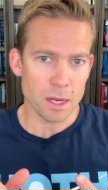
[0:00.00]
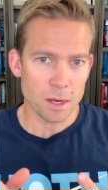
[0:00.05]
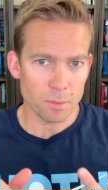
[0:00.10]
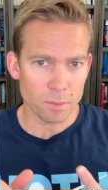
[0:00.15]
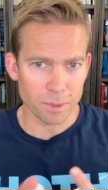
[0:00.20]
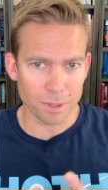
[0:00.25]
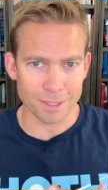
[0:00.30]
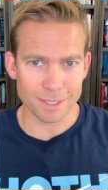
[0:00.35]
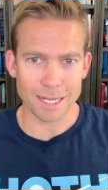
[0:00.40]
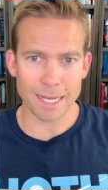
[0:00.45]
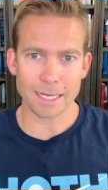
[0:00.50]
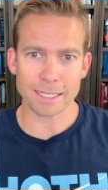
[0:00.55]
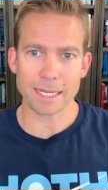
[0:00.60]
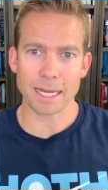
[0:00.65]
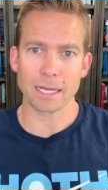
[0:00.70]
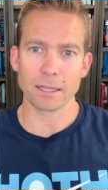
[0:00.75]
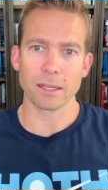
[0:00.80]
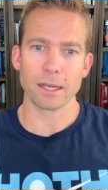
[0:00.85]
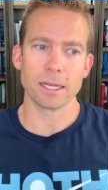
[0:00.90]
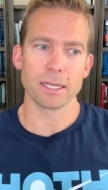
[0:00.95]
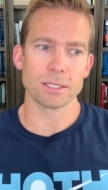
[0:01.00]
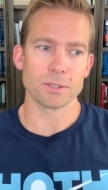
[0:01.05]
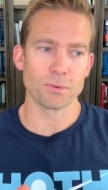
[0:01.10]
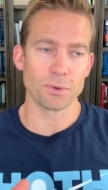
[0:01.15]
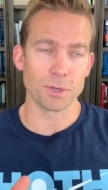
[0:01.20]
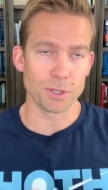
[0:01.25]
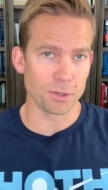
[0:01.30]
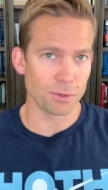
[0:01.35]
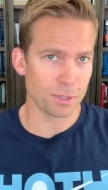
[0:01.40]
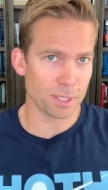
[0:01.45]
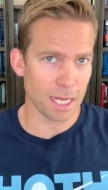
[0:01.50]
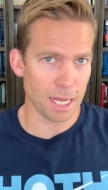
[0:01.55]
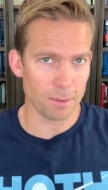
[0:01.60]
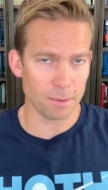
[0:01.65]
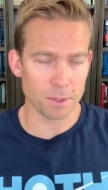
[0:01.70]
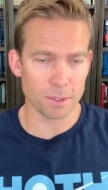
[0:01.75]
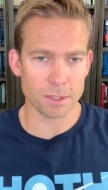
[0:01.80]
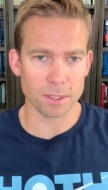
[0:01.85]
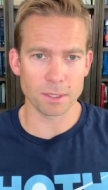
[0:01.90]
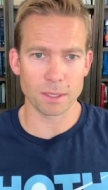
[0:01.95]
protect allies, reduce
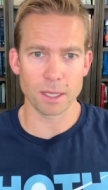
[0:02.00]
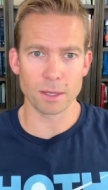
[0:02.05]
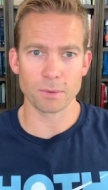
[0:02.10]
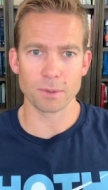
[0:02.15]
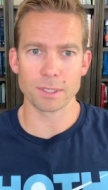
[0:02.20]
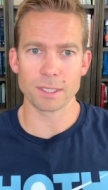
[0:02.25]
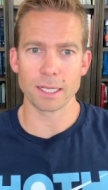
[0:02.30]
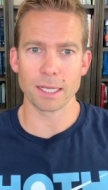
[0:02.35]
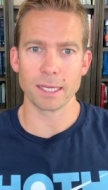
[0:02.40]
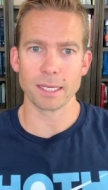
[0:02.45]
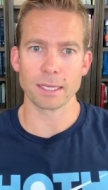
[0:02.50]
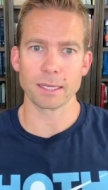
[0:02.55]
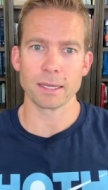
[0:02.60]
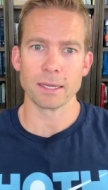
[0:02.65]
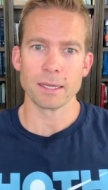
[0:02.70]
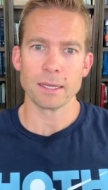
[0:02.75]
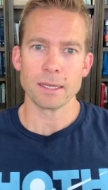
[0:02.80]
damage that they would take,